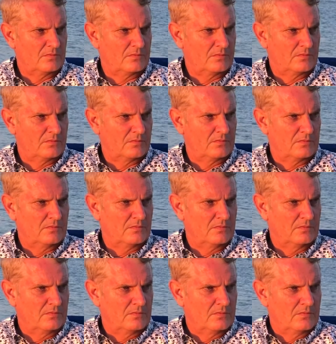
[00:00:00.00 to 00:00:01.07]

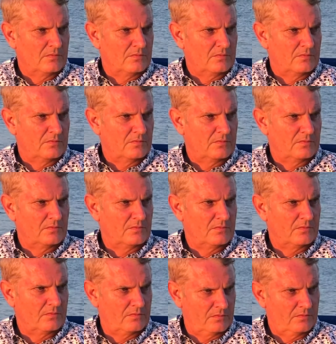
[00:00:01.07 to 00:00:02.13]

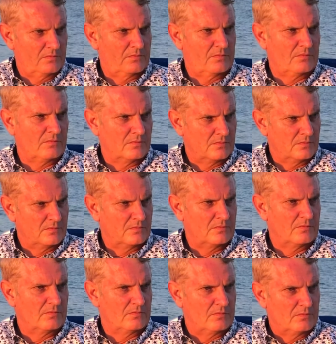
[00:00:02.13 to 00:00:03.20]

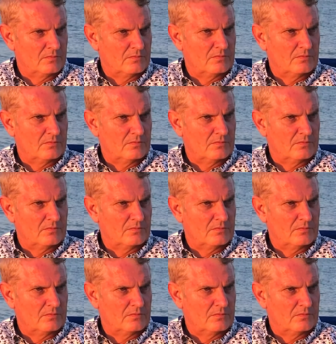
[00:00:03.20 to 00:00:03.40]
(not speaking)